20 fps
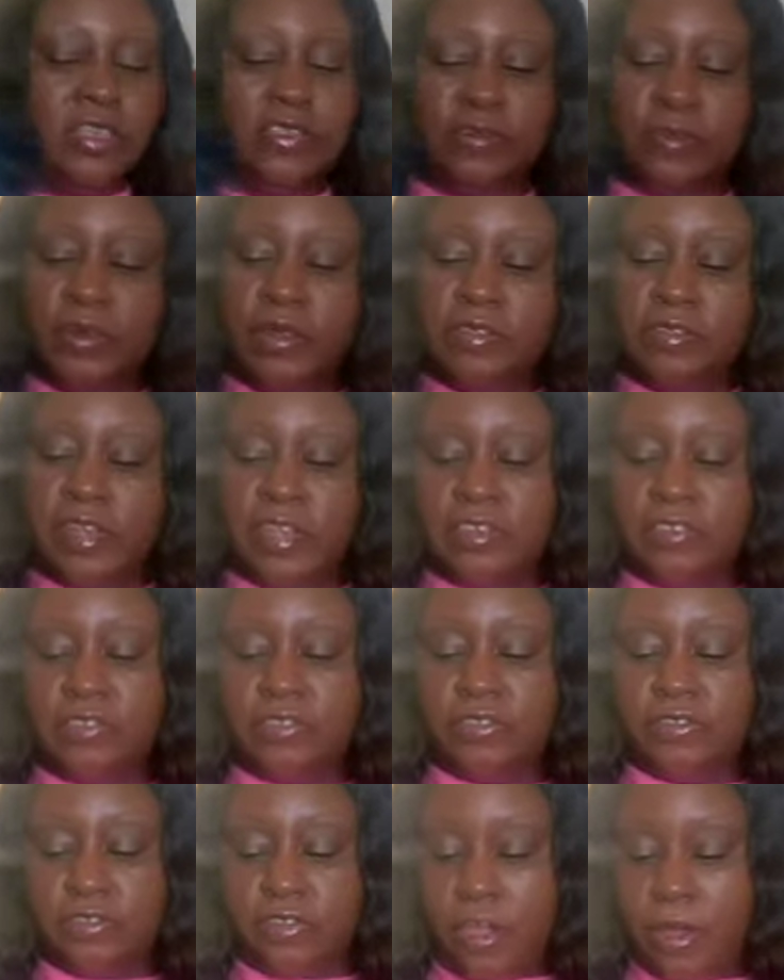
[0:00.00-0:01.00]
smells like
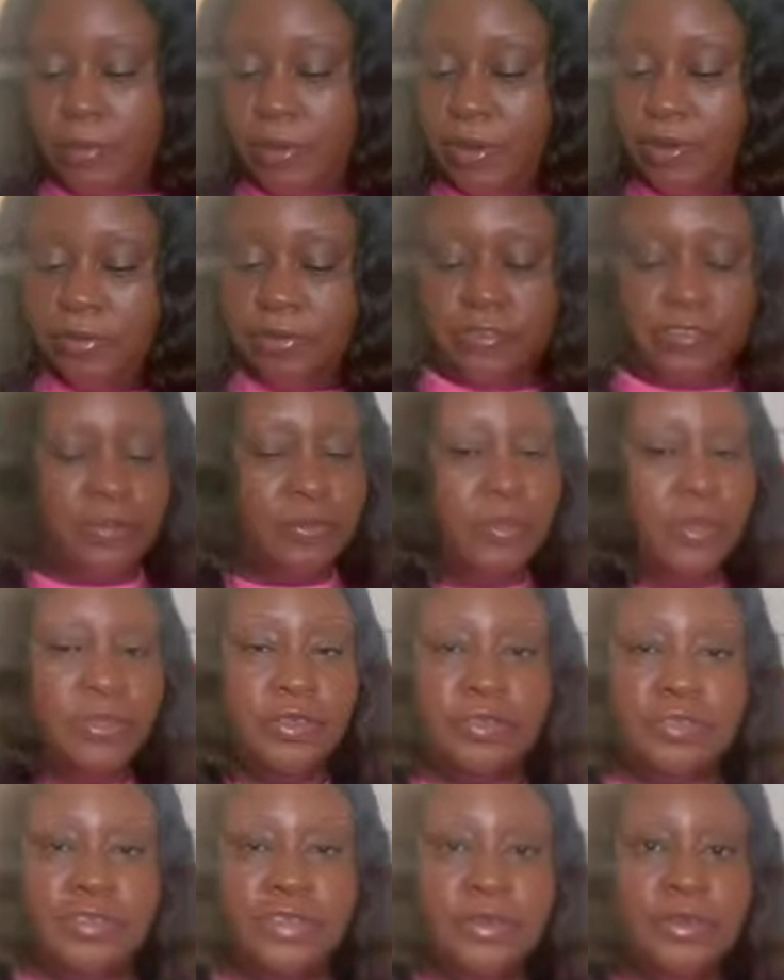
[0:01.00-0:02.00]
strawberries.
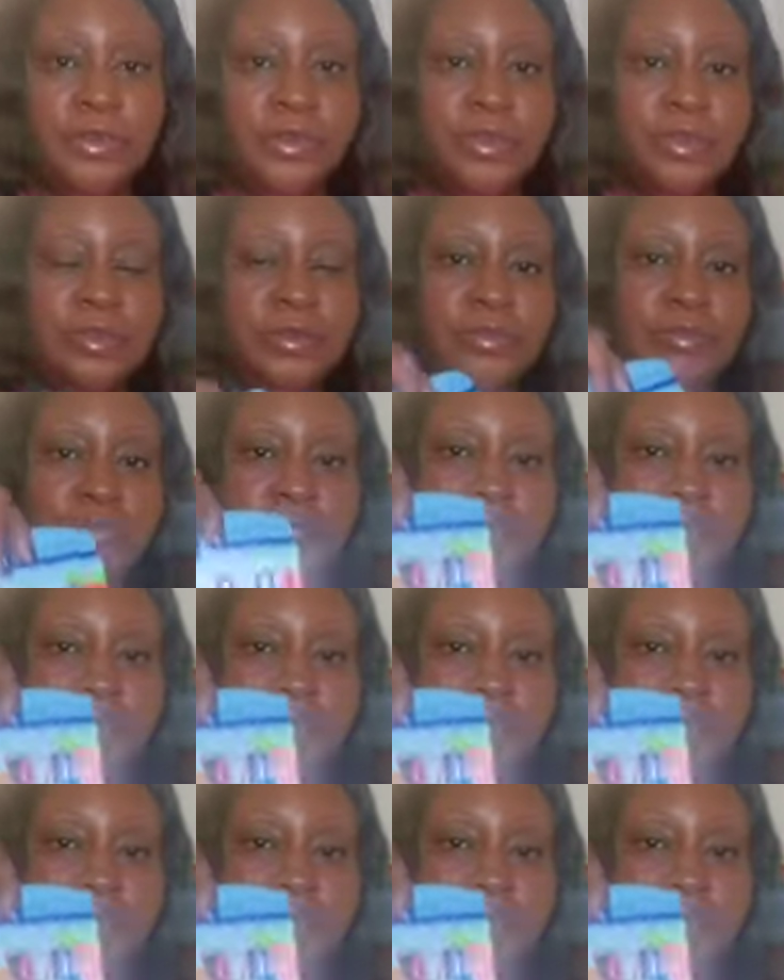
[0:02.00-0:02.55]
Smells so good.